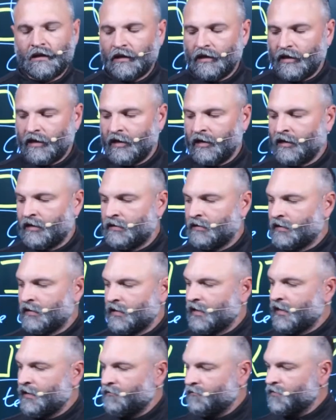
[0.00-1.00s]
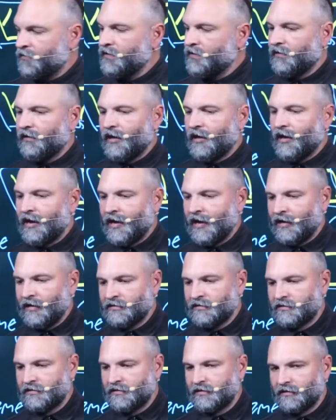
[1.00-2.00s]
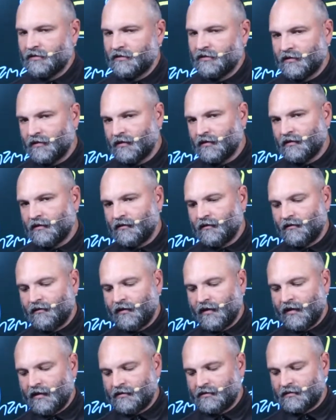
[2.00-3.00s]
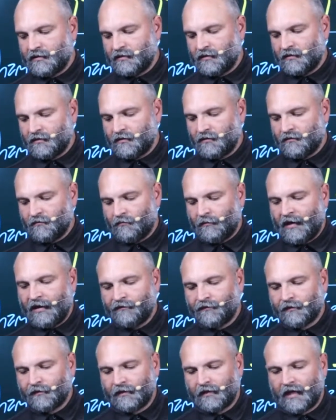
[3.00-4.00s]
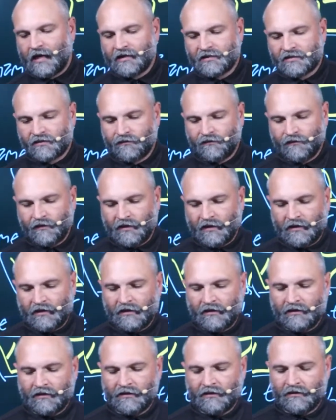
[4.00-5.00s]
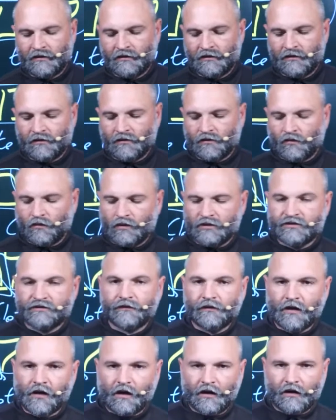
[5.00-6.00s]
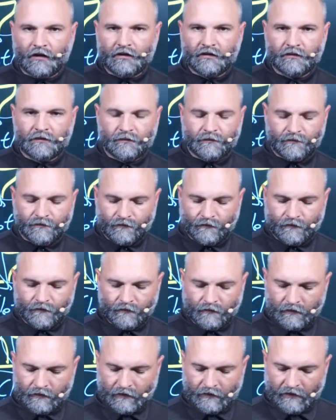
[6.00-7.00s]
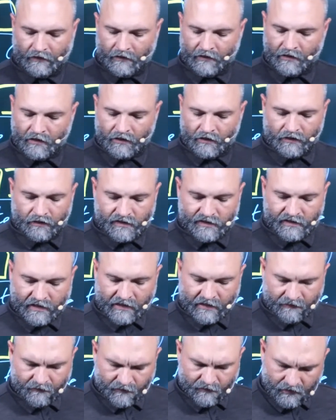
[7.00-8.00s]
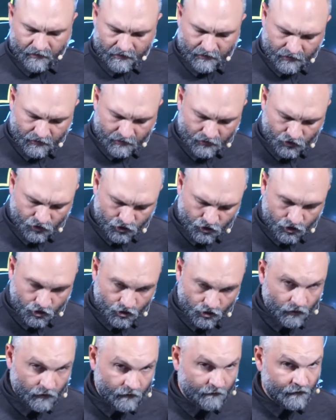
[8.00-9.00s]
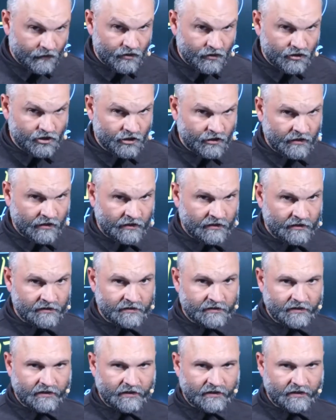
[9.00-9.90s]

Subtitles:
And I realized that my philosophy was flawed. You see, short version is